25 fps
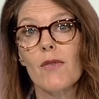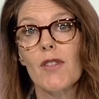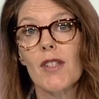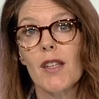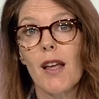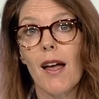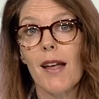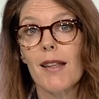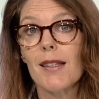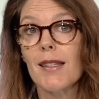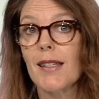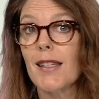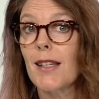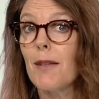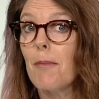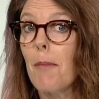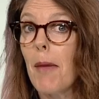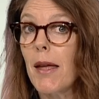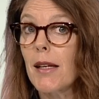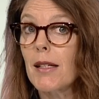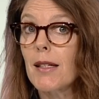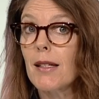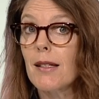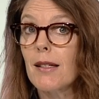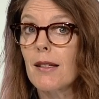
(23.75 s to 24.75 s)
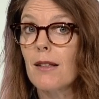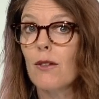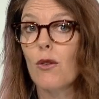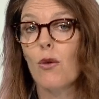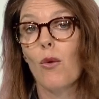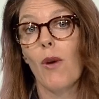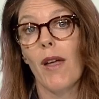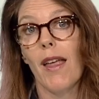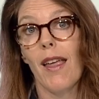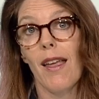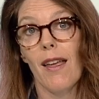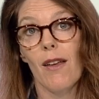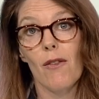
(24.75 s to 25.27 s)
of Science in Medicine,
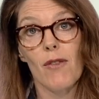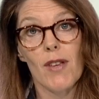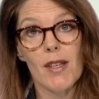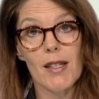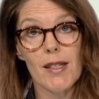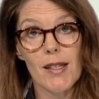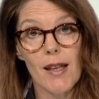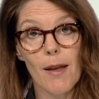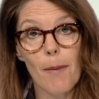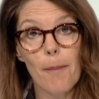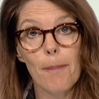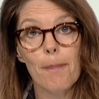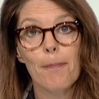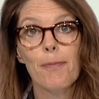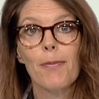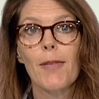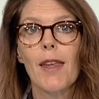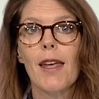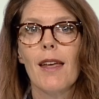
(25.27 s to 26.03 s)
or FSM,